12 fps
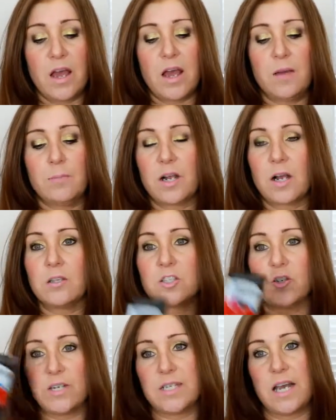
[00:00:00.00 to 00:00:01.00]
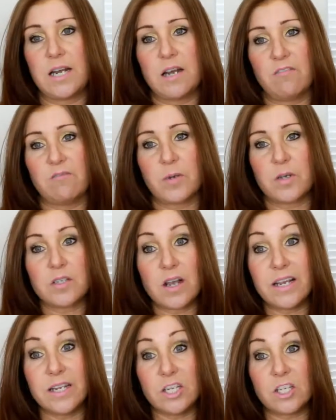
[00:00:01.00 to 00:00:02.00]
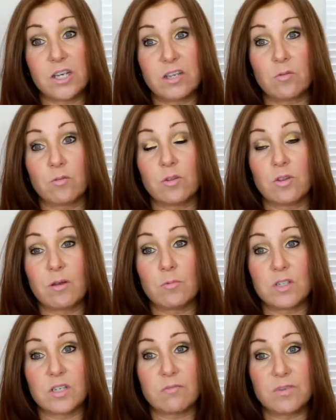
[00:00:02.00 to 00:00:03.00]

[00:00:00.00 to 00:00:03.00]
I can't stress that enough, because I initially thought that there was a